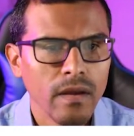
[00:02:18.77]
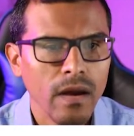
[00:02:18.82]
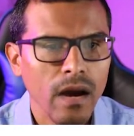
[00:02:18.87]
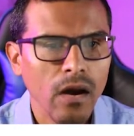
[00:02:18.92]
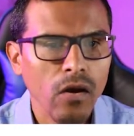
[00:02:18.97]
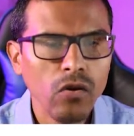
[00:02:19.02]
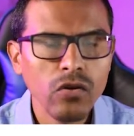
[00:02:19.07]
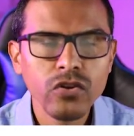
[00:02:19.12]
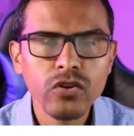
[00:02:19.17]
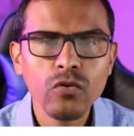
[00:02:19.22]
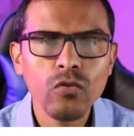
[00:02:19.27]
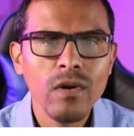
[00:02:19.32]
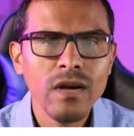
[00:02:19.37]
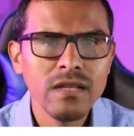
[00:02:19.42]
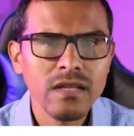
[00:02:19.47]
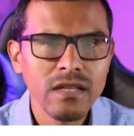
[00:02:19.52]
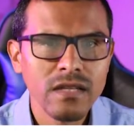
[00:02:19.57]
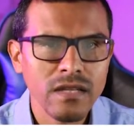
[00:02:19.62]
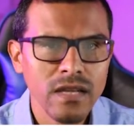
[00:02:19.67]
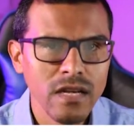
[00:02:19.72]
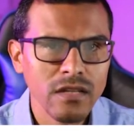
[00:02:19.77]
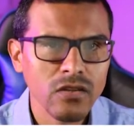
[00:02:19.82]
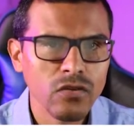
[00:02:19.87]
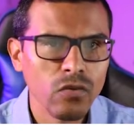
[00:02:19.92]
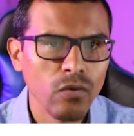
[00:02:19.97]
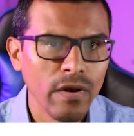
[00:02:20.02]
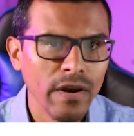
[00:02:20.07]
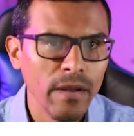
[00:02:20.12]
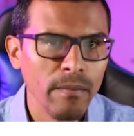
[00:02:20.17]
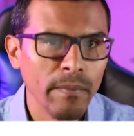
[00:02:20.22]
I also want this test to
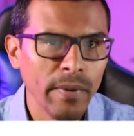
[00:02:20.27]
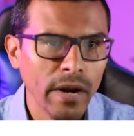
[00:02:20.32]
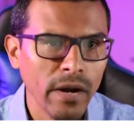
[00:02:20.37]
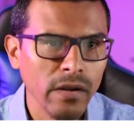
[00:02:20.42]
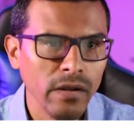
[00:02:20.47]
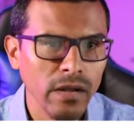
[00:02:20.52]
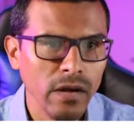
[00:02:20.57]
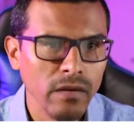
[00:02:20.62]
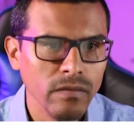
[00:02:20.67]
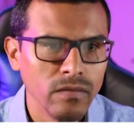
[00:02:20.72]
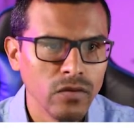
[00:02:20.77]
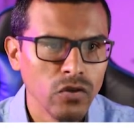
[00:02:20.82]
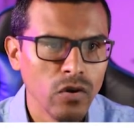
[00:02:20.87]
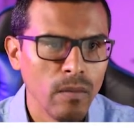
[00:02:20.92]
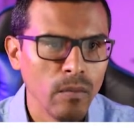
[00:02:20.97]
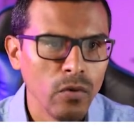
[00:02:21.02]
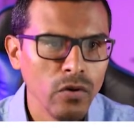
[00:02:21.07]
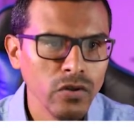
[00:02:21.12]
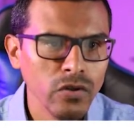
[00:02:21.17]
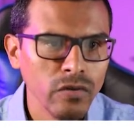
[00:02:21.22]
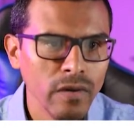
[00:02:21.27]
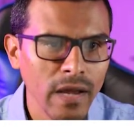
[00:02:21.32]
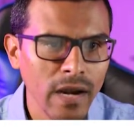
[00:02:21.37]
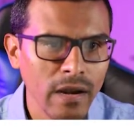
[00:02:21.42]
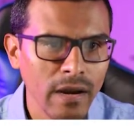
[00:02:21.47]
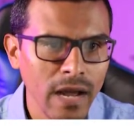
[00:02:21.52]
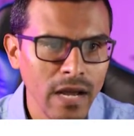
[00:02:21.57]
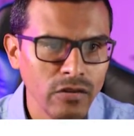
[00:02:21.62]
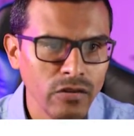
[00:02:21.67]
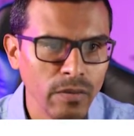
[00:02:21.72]
run in parallel. So I'm going to add
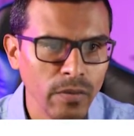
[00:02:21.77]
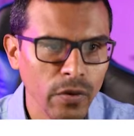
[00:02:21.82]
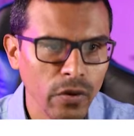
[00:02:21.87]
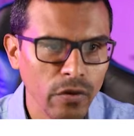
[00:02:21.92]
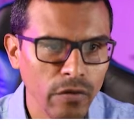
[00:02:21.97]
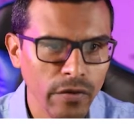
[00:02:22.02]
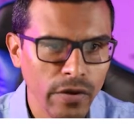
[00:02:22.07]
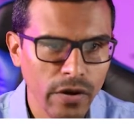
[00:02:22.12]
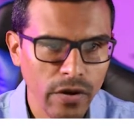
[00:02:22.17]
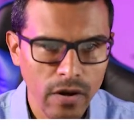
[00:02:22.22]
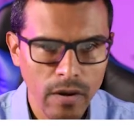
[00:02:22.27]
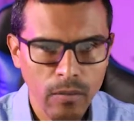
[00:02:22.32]
an attribute over here.